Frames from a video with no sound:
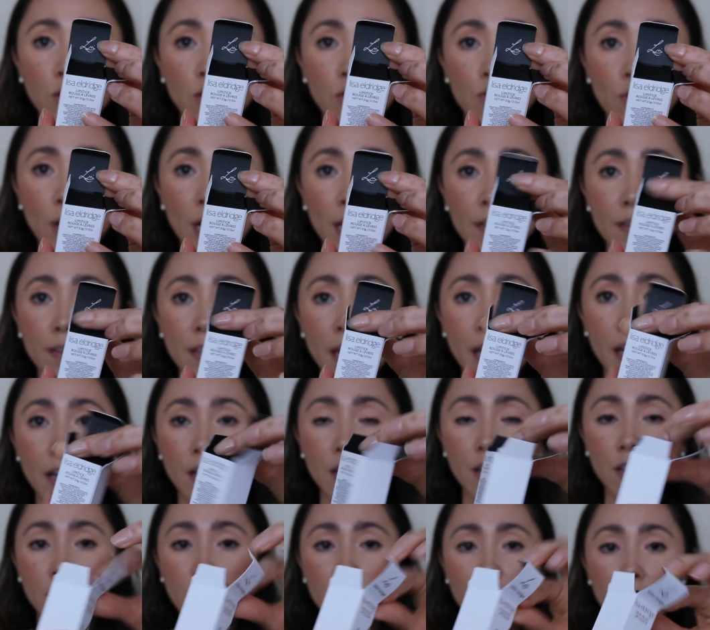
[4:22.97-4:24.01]
right
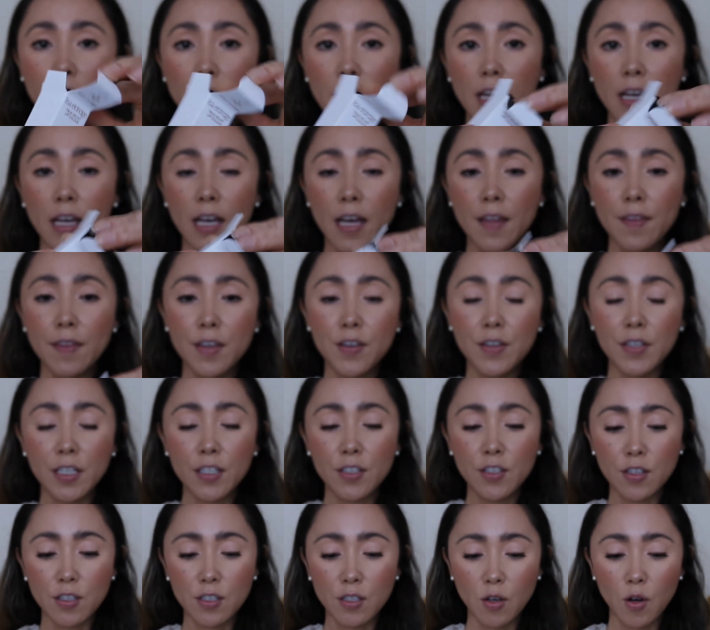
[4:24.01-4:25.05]
there, and then you
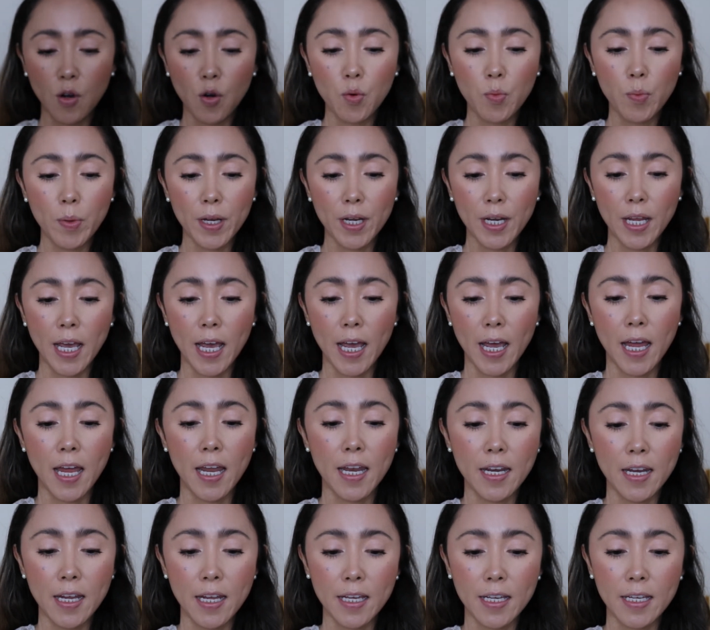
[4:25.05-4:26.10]
can just open
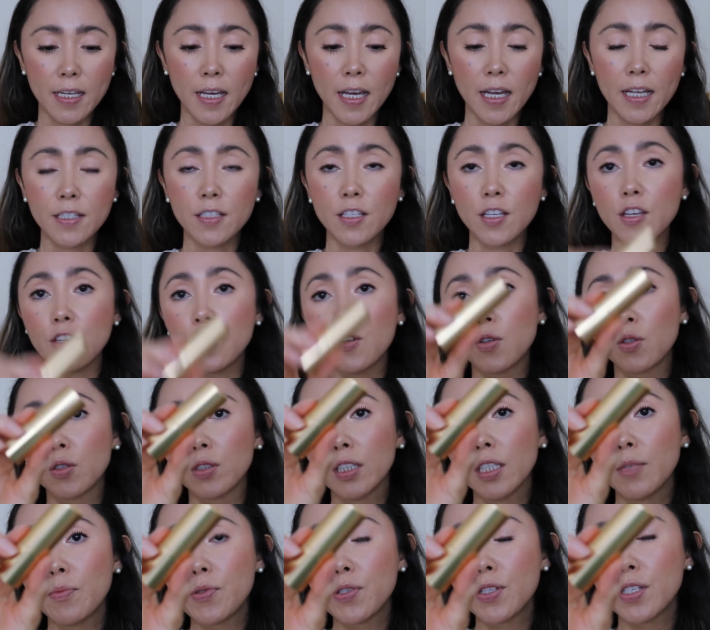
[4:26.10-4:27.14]
and get your
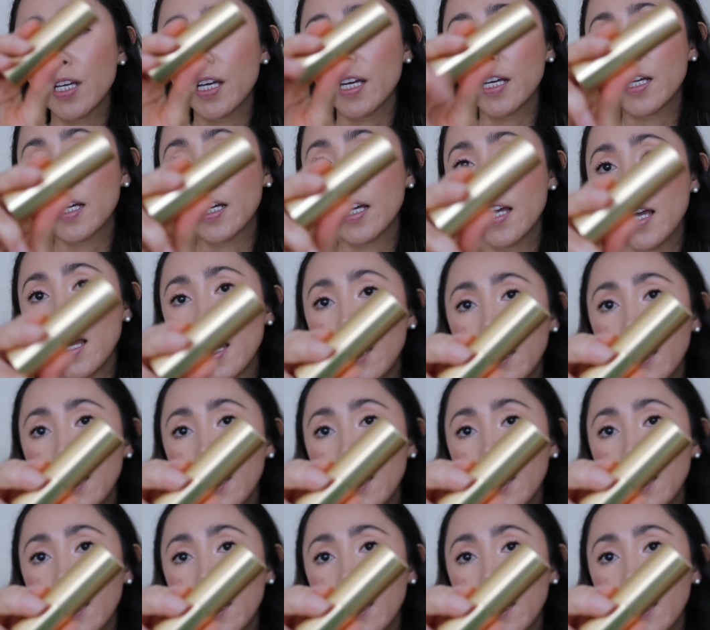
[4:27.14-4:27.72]
lipstick.